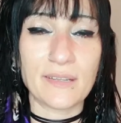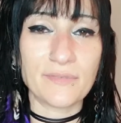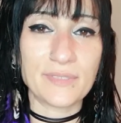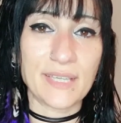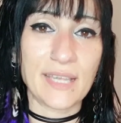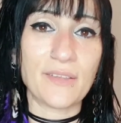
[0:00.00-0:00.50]
I'd
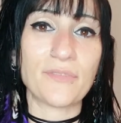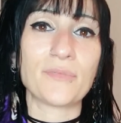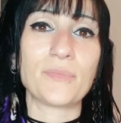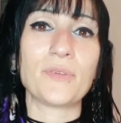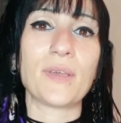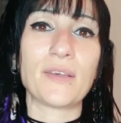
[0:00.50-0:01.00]
love to hear
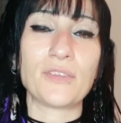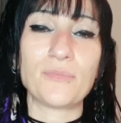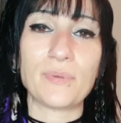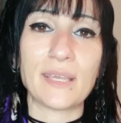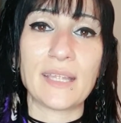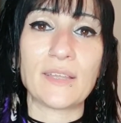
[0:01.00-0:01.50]
from you how
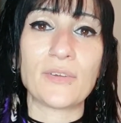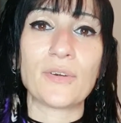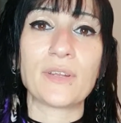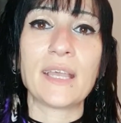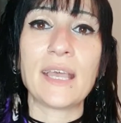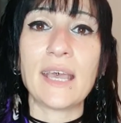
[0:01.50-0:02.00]
you've been getting
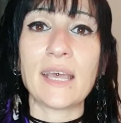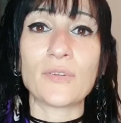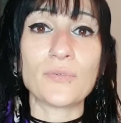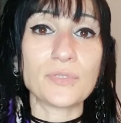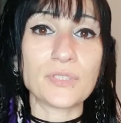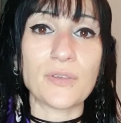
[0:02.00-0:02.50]
on.
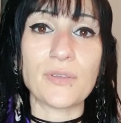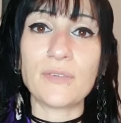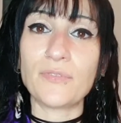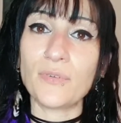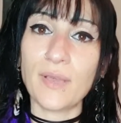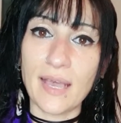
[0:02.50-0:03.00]
And also,
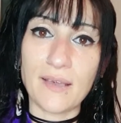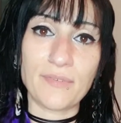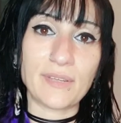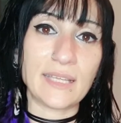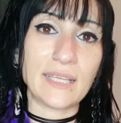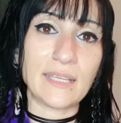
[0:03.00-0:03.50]
if you
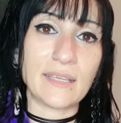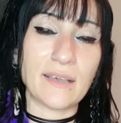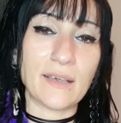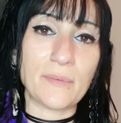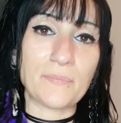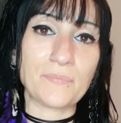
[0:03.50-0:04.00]
have any
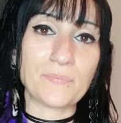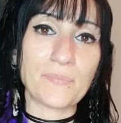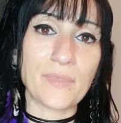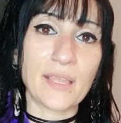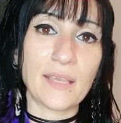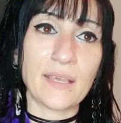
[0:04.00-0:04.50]

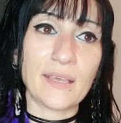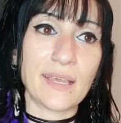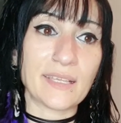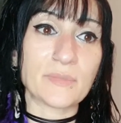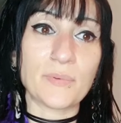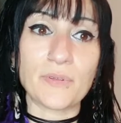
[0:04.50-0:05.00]

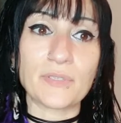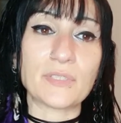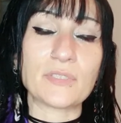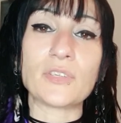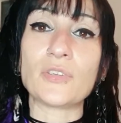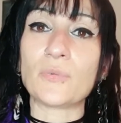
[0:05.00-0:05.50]

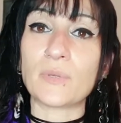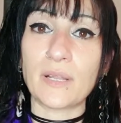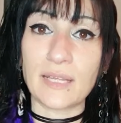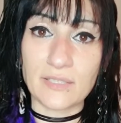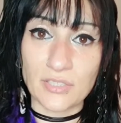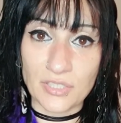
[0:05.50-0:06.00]
experiences that you would
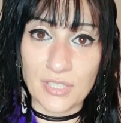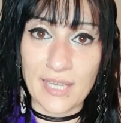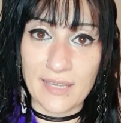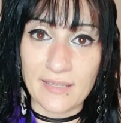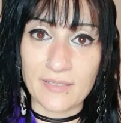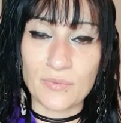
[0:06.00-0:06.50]
like to
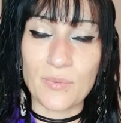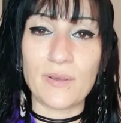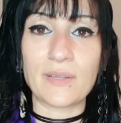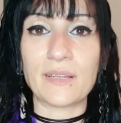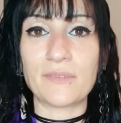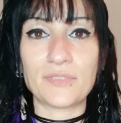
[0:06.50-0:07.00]
share as
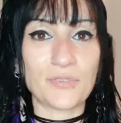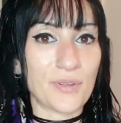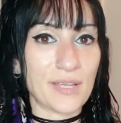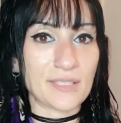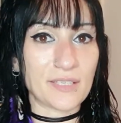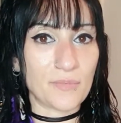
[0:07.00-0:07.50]
well, I'd love to
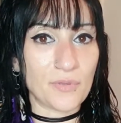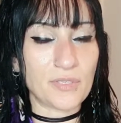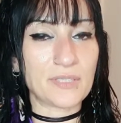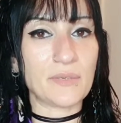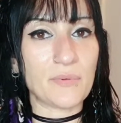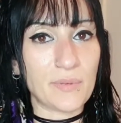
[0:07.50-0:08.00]
create a
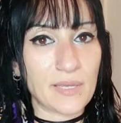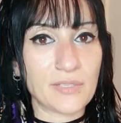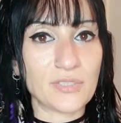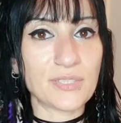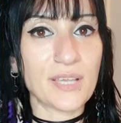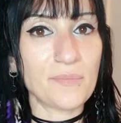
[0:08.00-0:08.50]
community where we
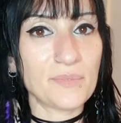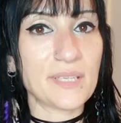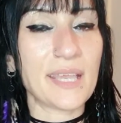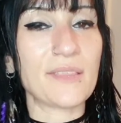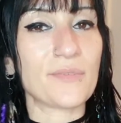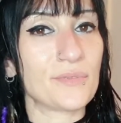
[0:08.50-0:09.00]
can just come
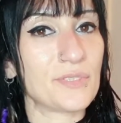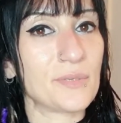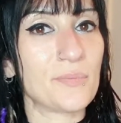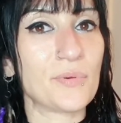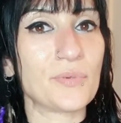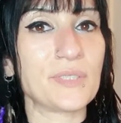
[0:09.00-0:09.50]
together and
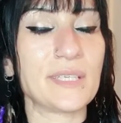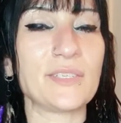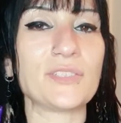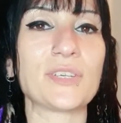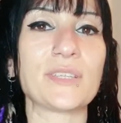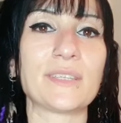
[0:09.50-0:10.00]
support
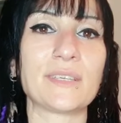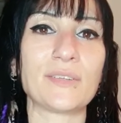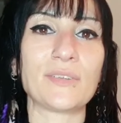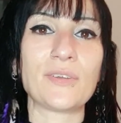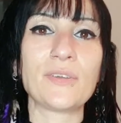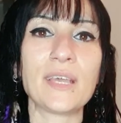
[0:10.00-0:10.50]
each other.
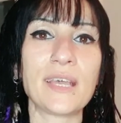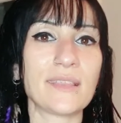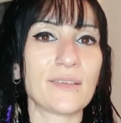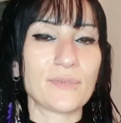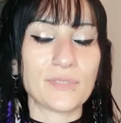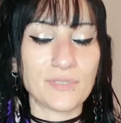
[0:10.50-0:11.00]
You know,
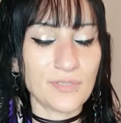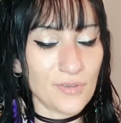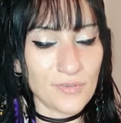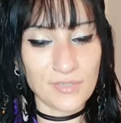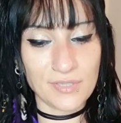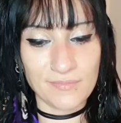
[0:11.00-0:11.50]
there is
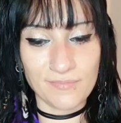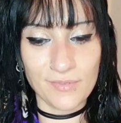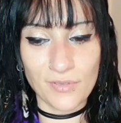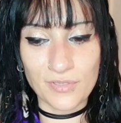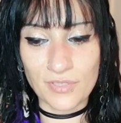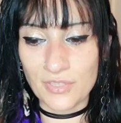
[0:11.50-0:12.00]
no
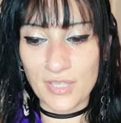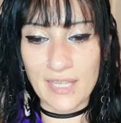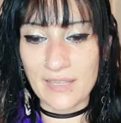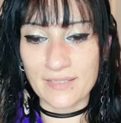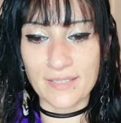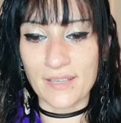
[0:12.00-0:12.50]
such
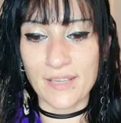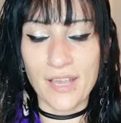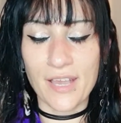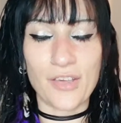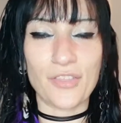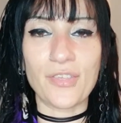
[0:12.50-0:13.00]
thing as a
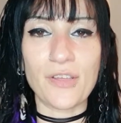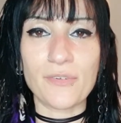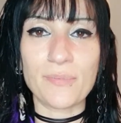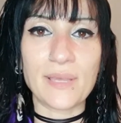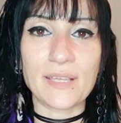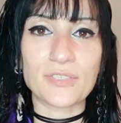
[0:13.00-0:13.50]

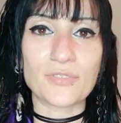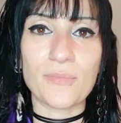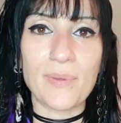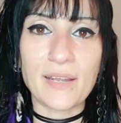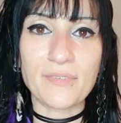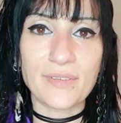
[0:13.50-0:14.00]
therapist or
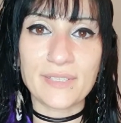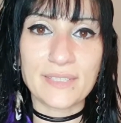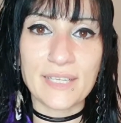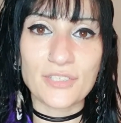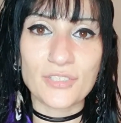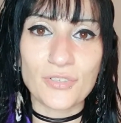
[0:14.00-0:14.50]
a
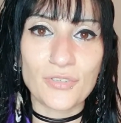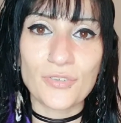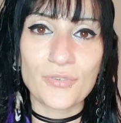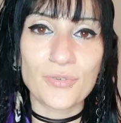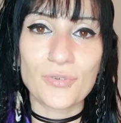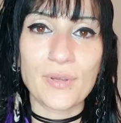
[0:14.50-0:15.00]
manifestation
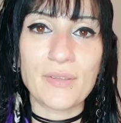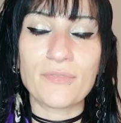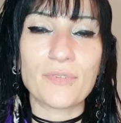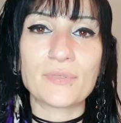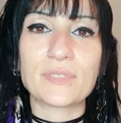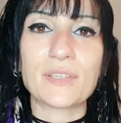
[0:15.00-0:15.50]
guru or
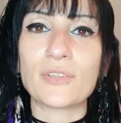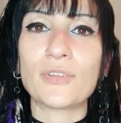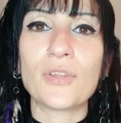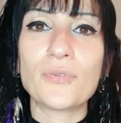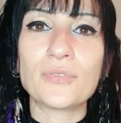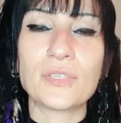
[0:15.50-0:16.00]
influencer that
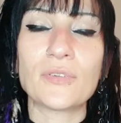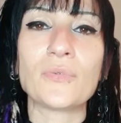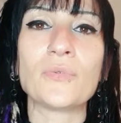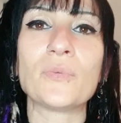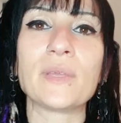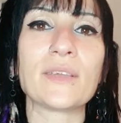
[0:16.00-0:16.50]
knows it
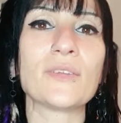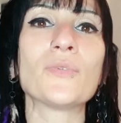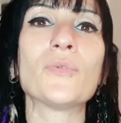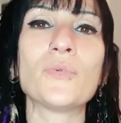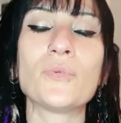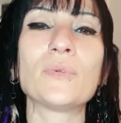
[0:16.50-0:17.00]
all. We
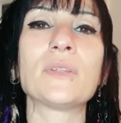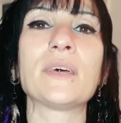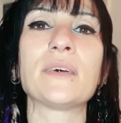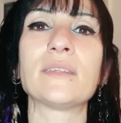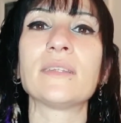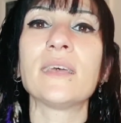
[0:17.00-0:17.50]
can all
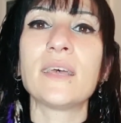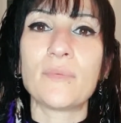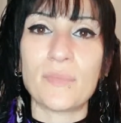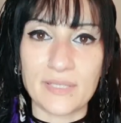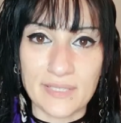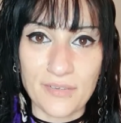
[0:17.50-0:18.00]
learn,
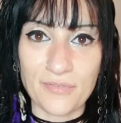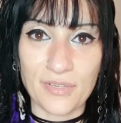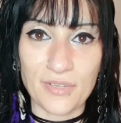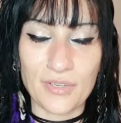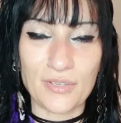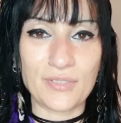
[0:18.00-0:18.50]
myself
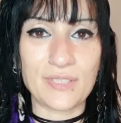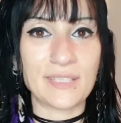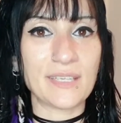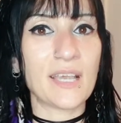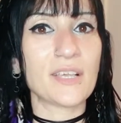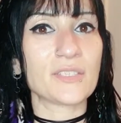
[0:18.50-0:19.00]

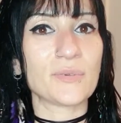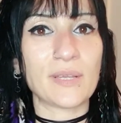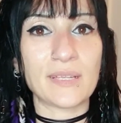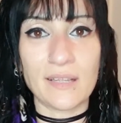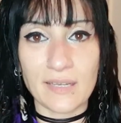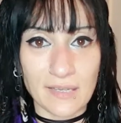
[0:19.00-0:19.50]
included. So
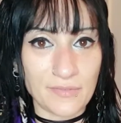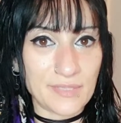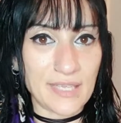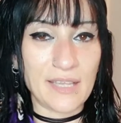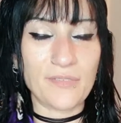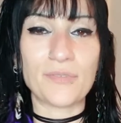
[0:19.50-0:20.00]
I'd love
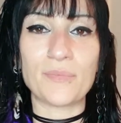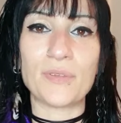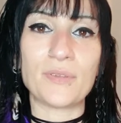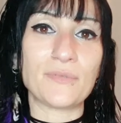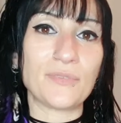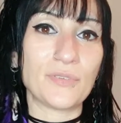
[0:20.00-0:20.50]
to hear from
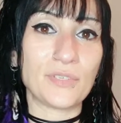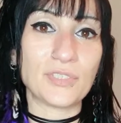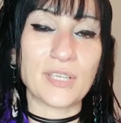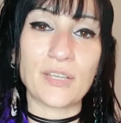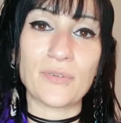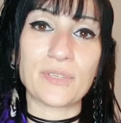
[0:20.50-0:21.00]
you and for you to
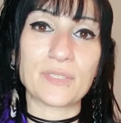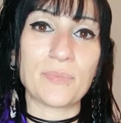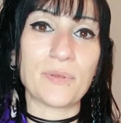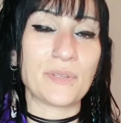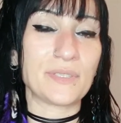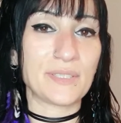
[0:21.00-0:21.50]
share your
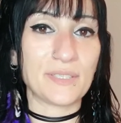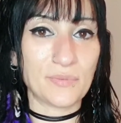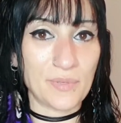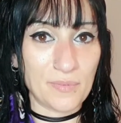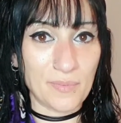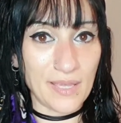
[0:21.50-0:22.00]

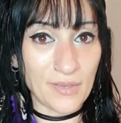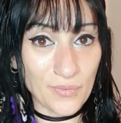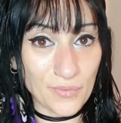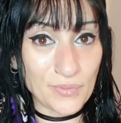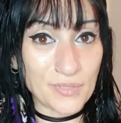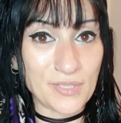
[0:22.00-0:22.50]
experiences with me
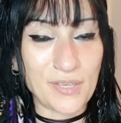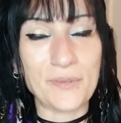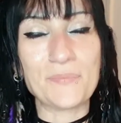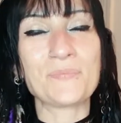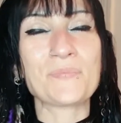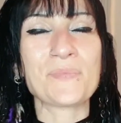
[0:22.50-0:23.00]
also.